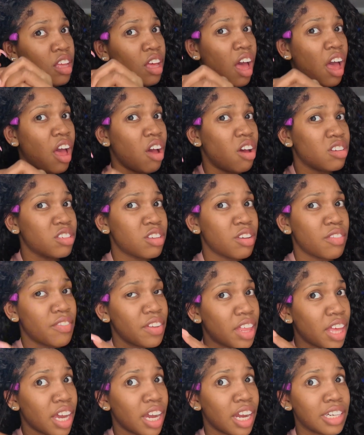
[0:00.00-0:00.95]
I also
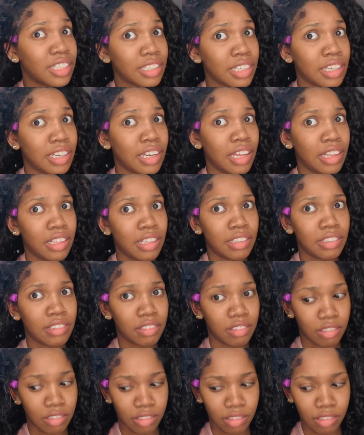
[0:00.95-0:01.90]
feel like I should have done
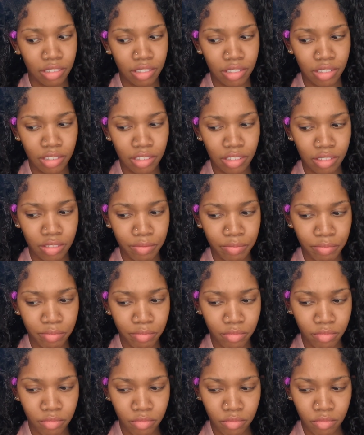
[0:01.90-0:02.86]
this earlier.
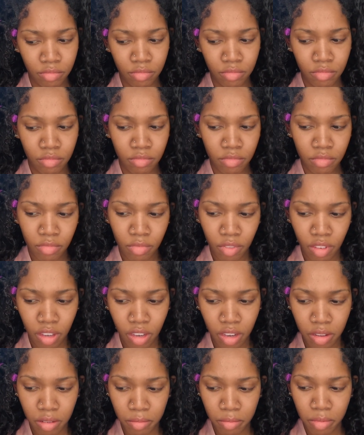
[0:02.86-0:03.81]

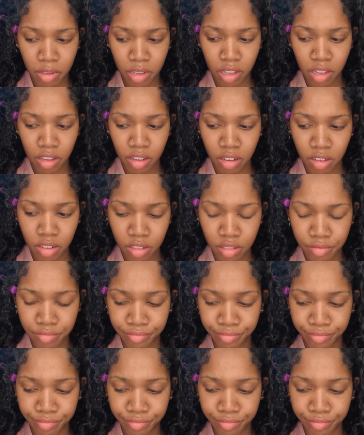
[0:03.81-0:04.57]
But y'all,